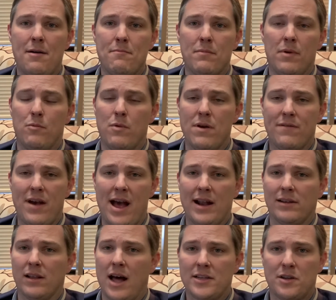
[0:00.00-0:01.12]
We've had
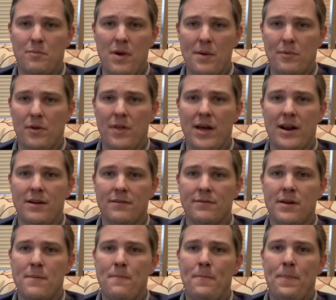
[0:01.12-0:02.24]
lots of people that have
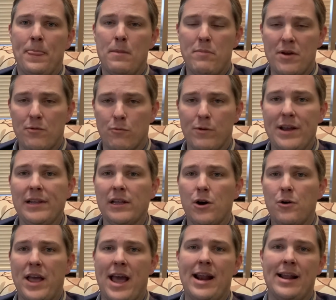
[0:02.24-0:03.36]
been
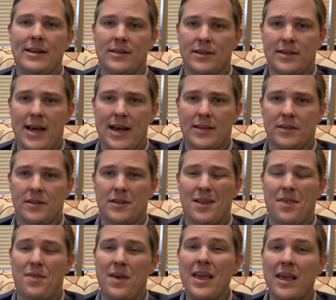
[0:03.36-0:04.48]
relocating to Texas
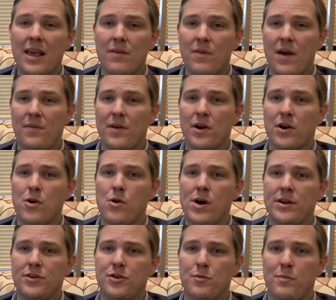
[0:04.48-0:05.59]
thinking that they're
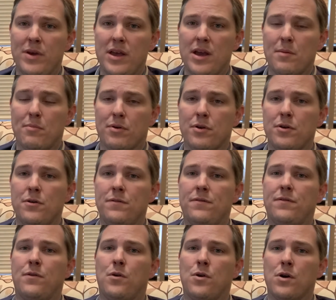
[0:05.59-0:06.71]
going to be approved
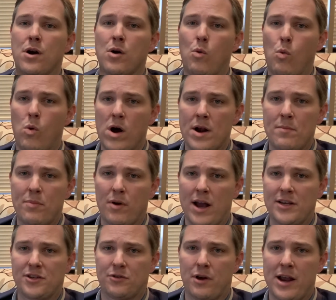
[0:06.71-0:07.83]
for one
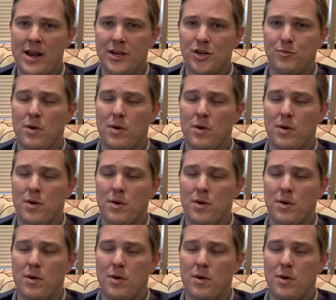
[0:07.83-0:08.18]
price range,